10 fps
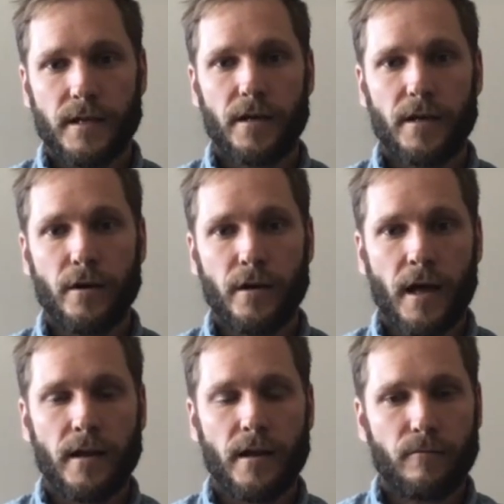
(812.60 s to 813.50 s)
to get good
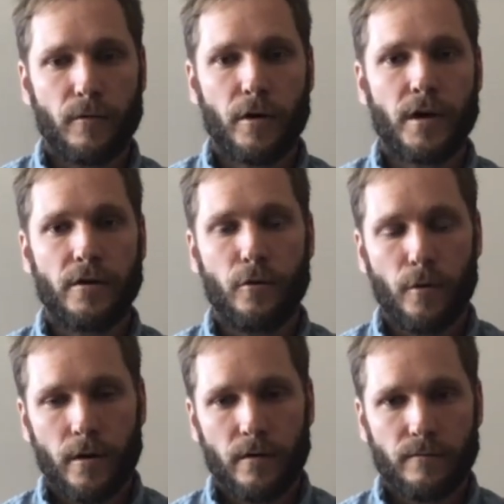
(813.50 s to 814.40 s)
at it if we were going to
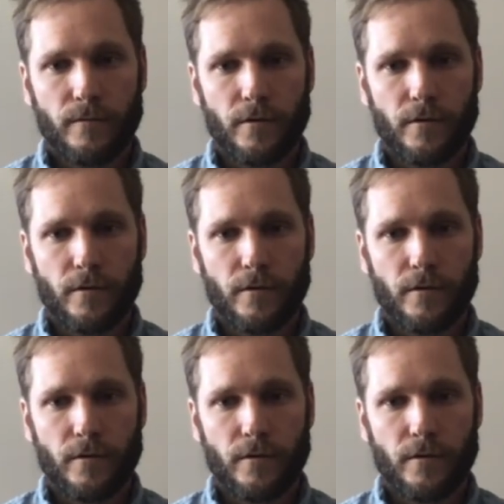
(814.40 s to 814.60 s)
do it